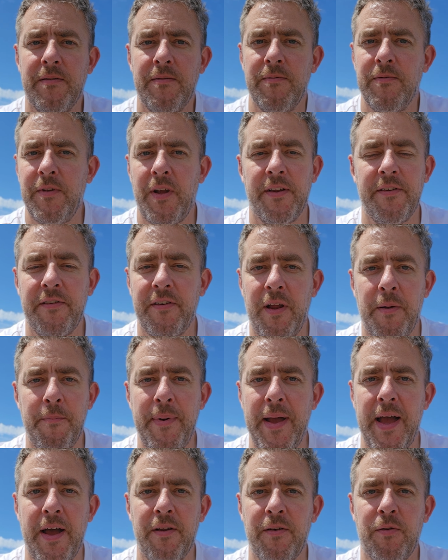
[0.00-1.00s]

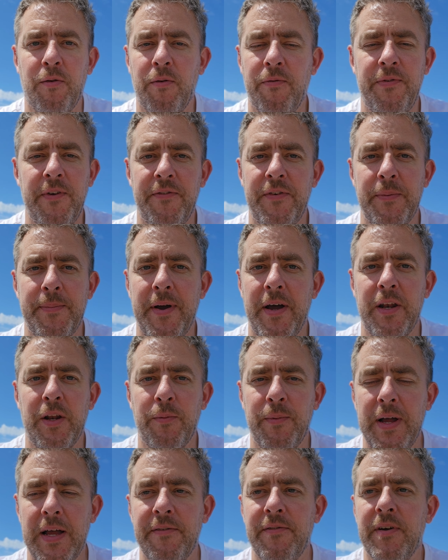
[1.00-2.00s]
£99 or £50 or
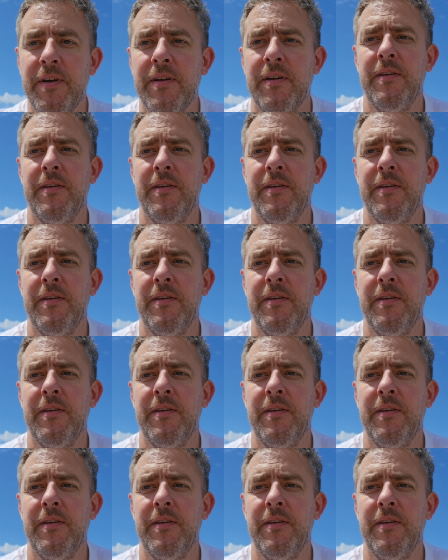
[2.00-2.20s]
whatever,